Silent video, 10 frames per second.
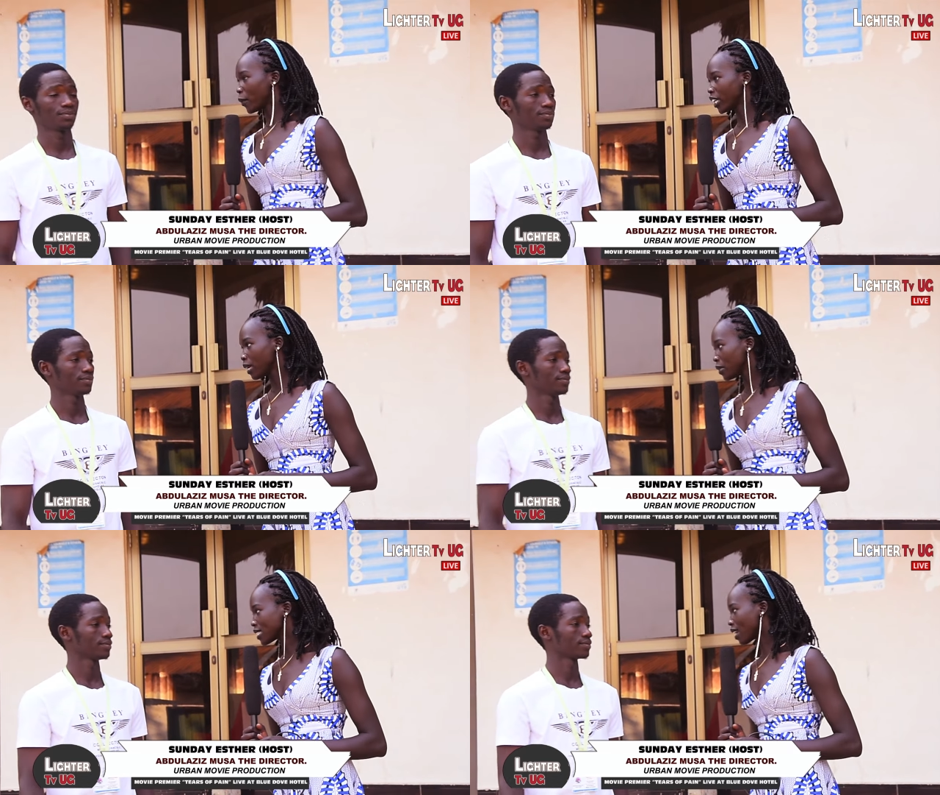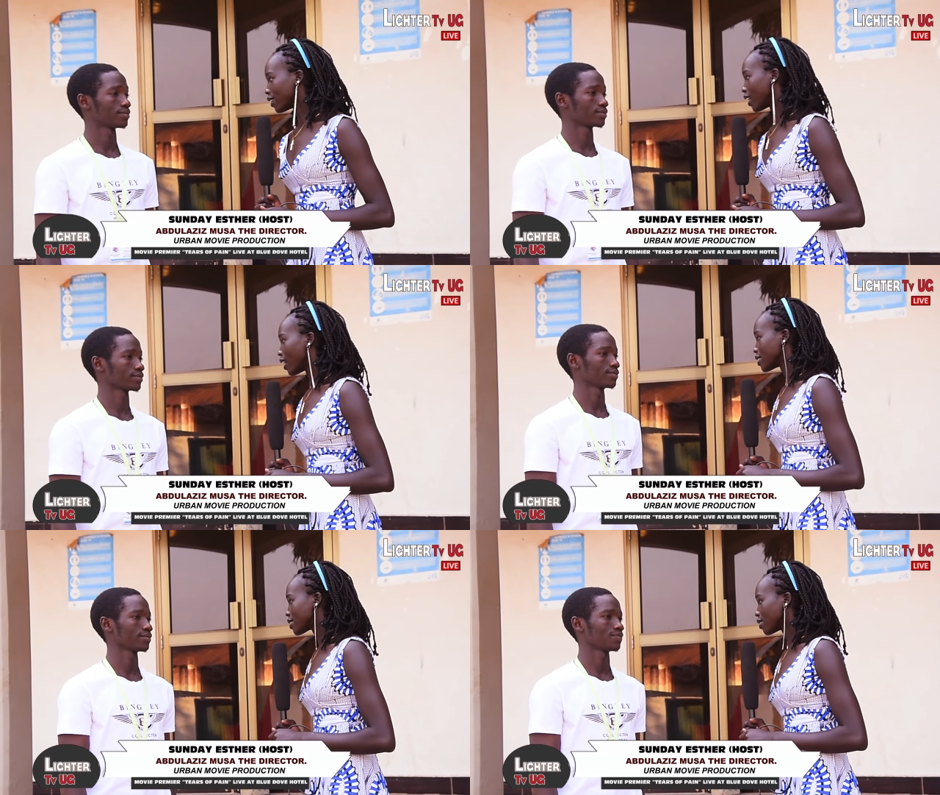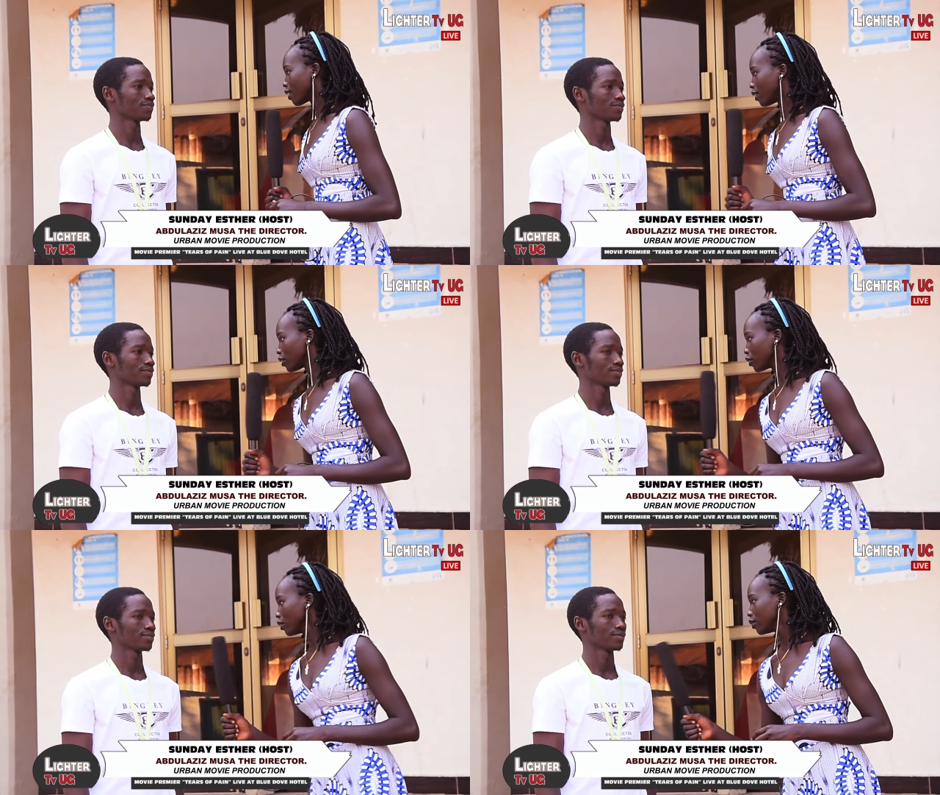Speaker 1: my name is Sande Esther
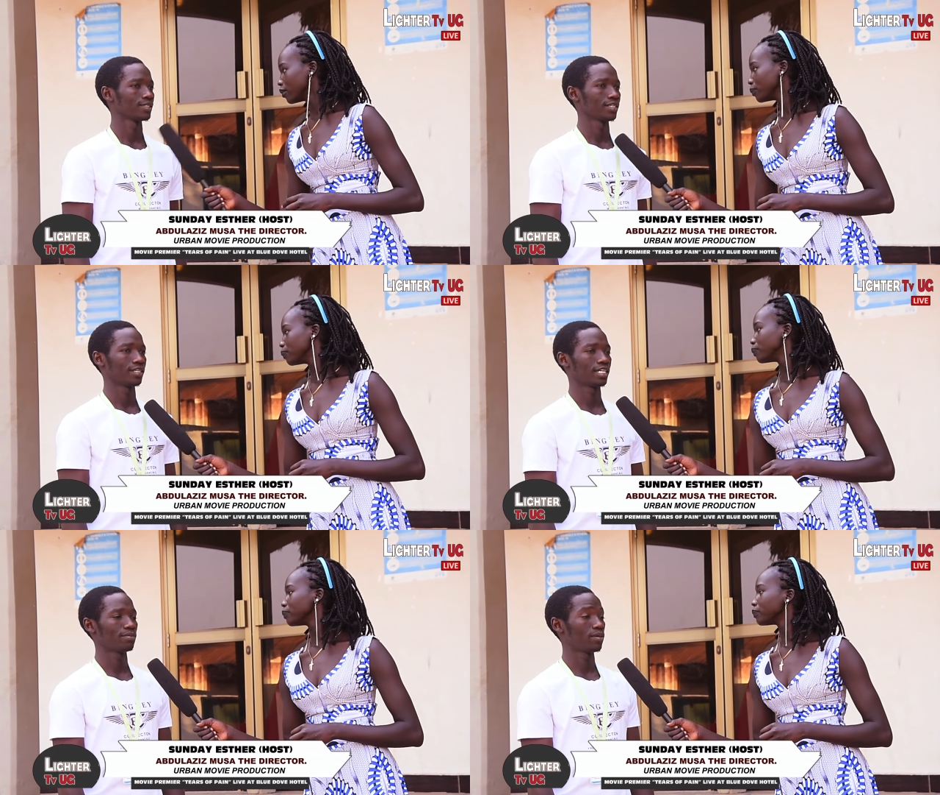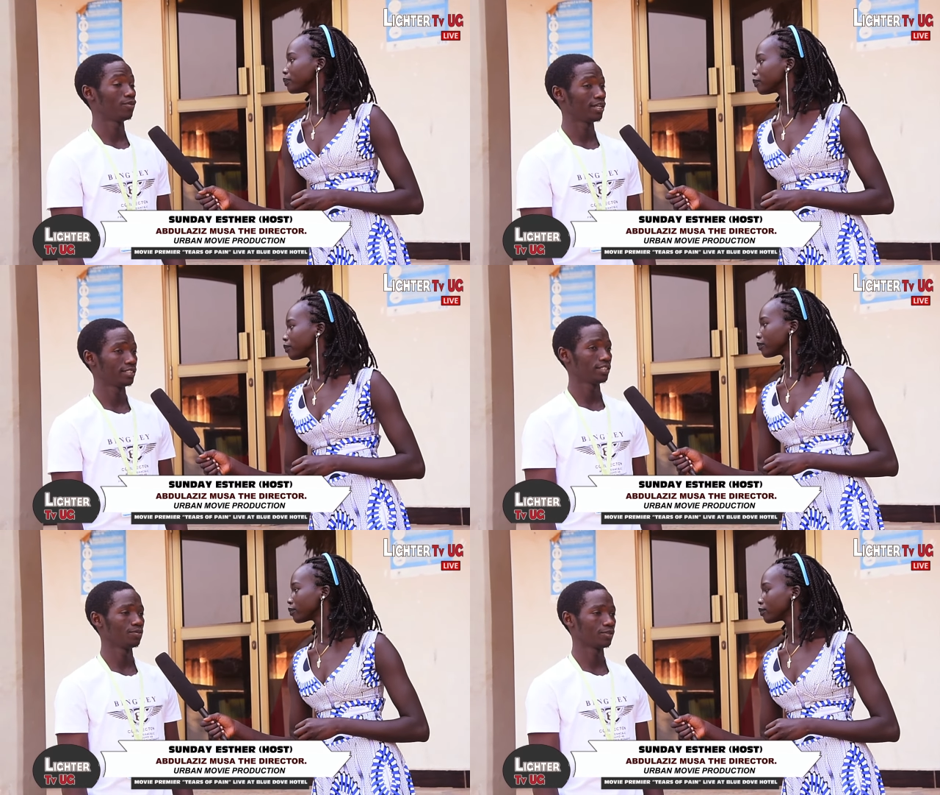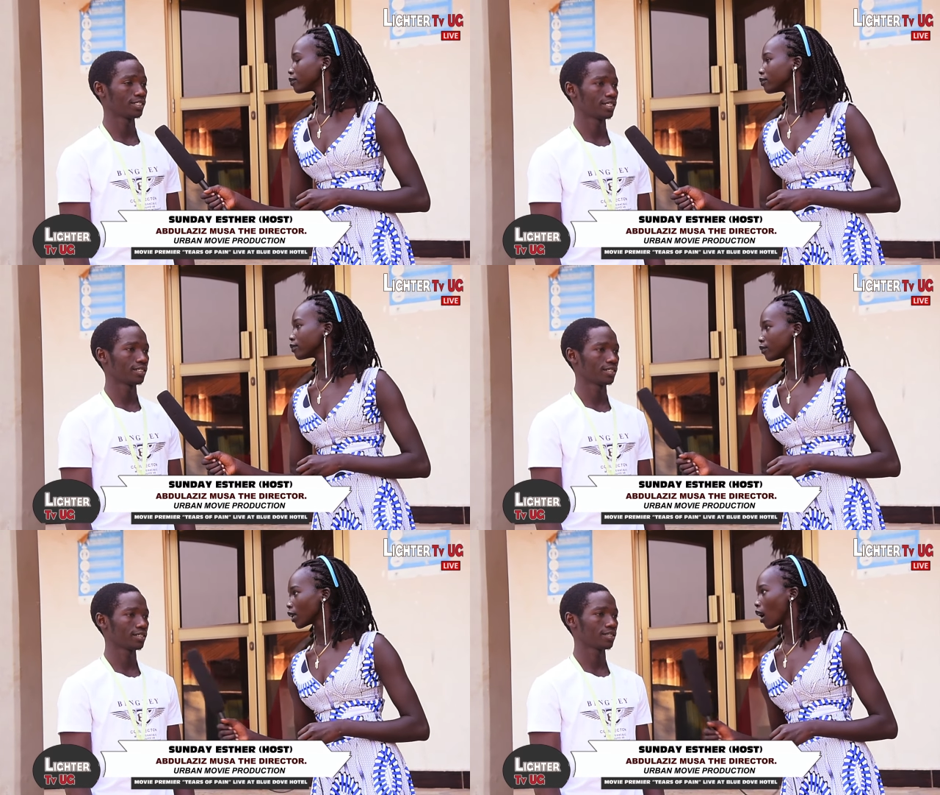and you?
Speaker 2: I'm Abdulaziz Musa.
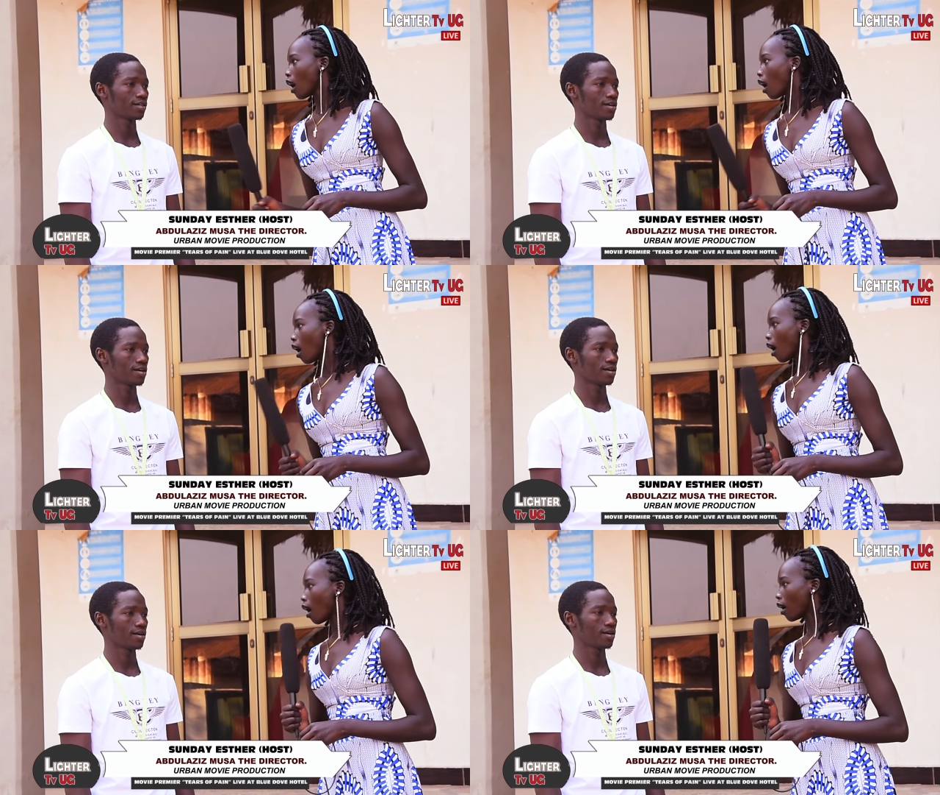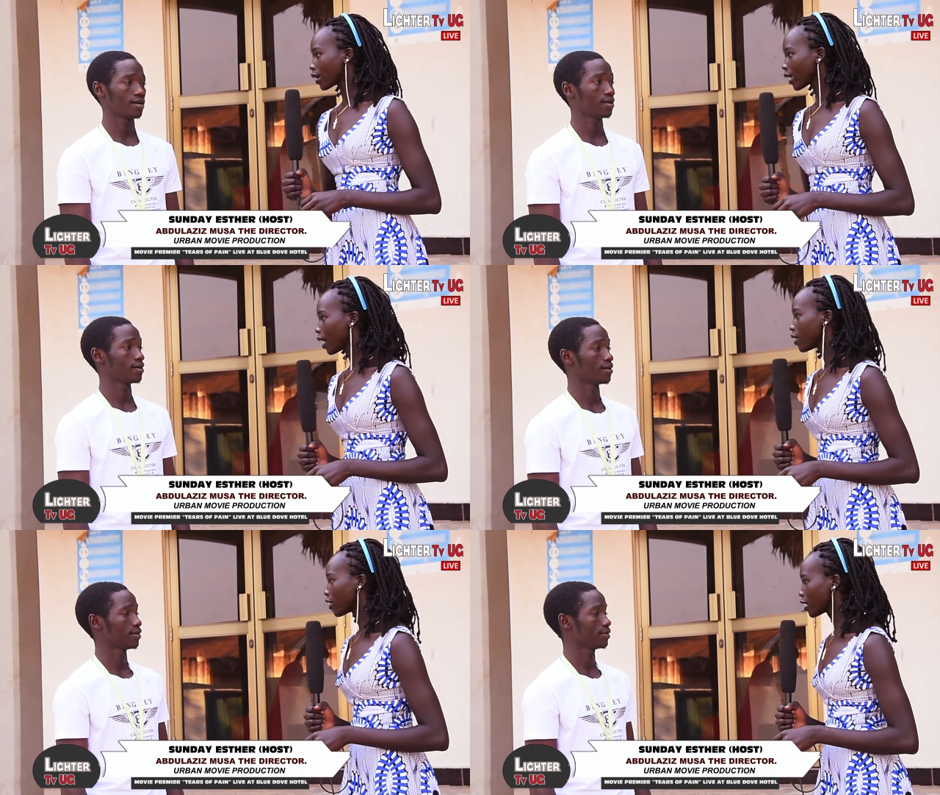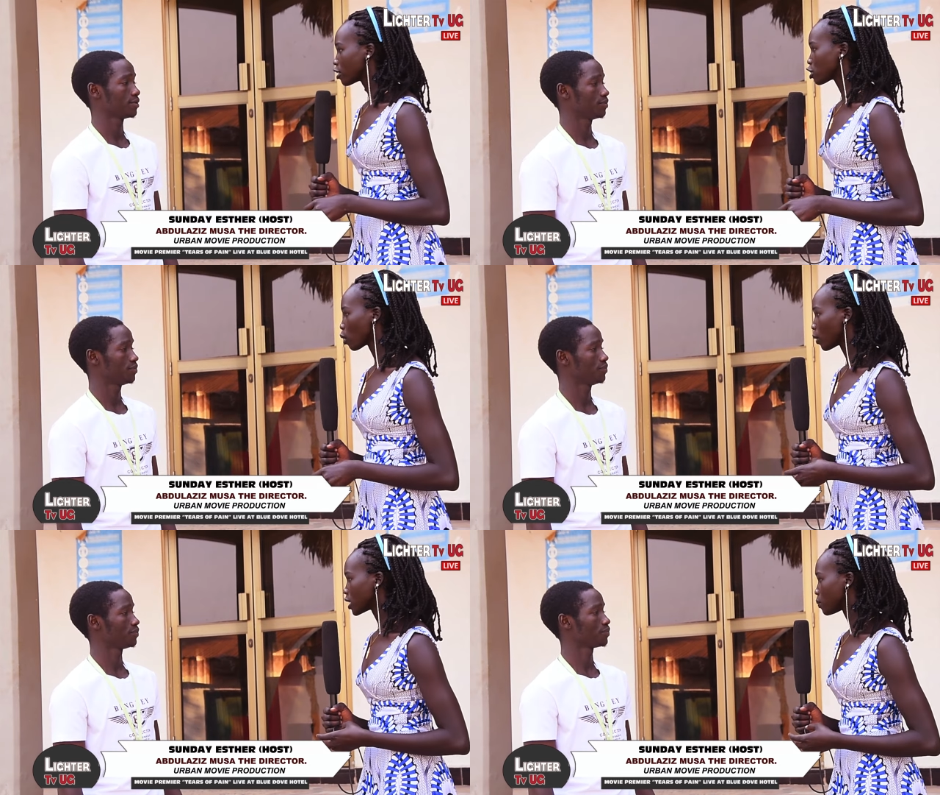
Speaker 1: Okay, thank you
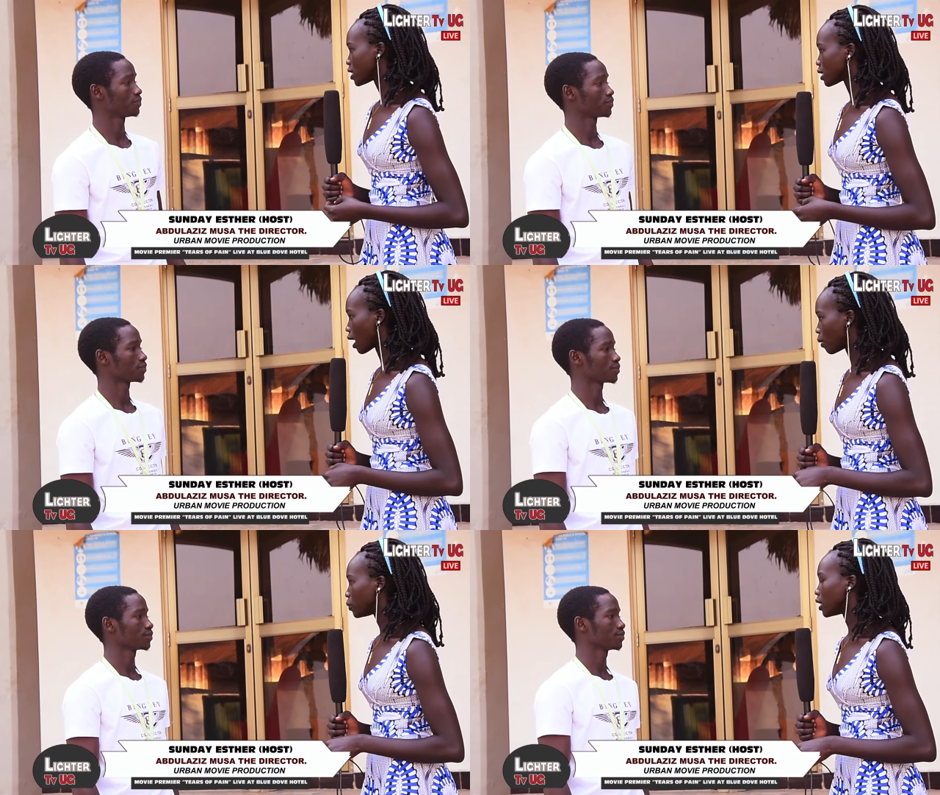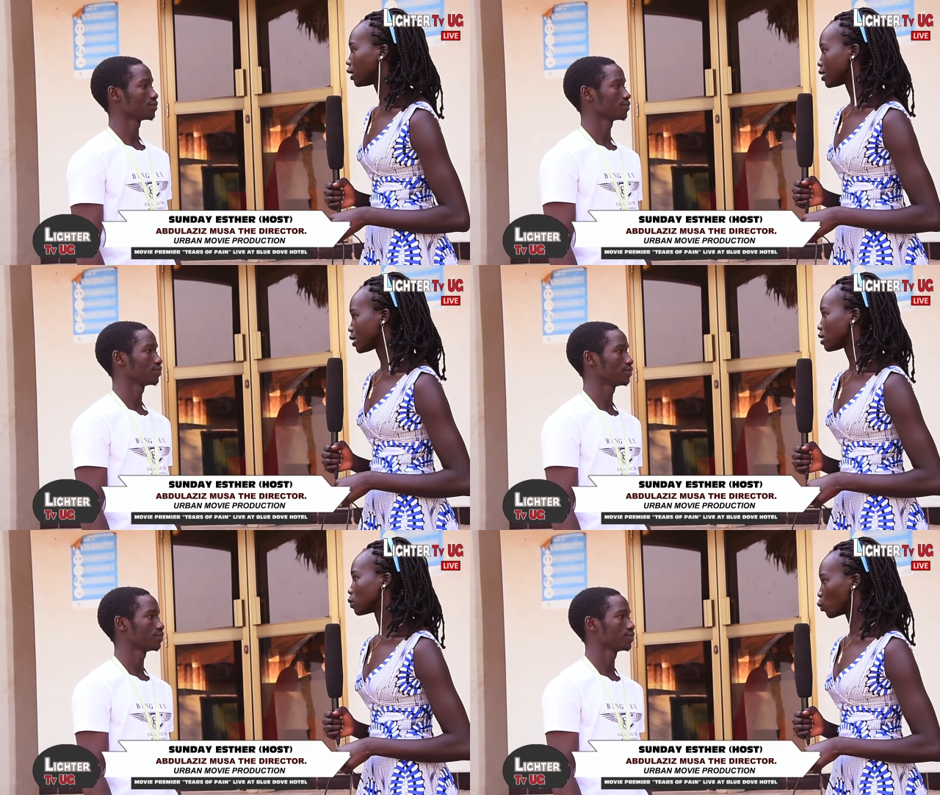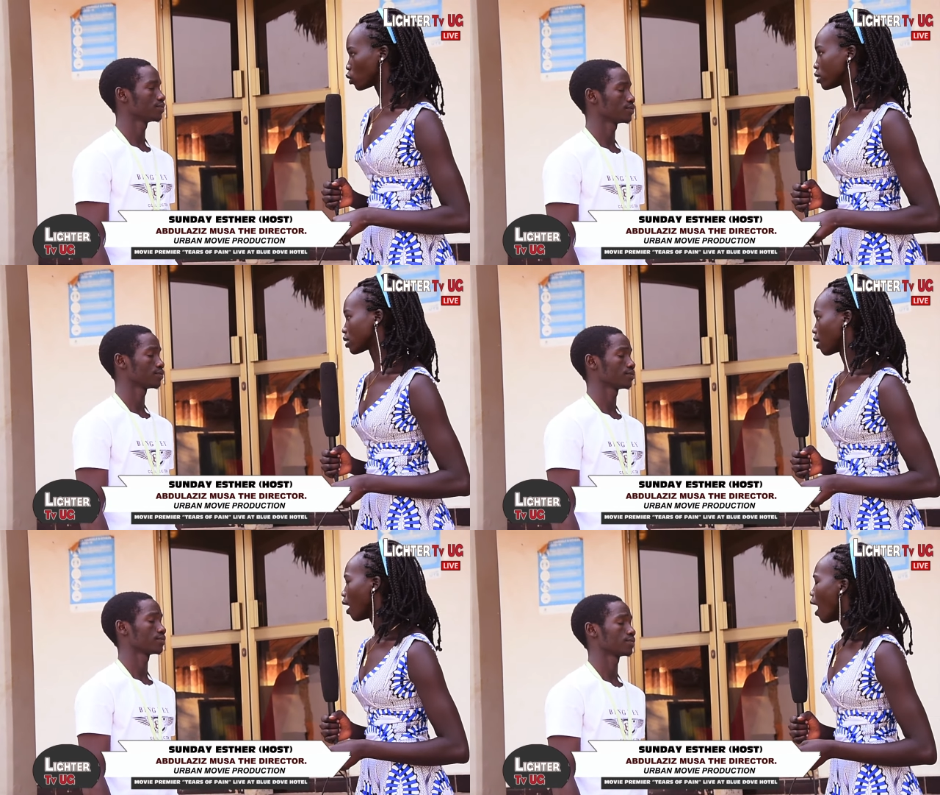so much Mr. Abdulaziz Musa.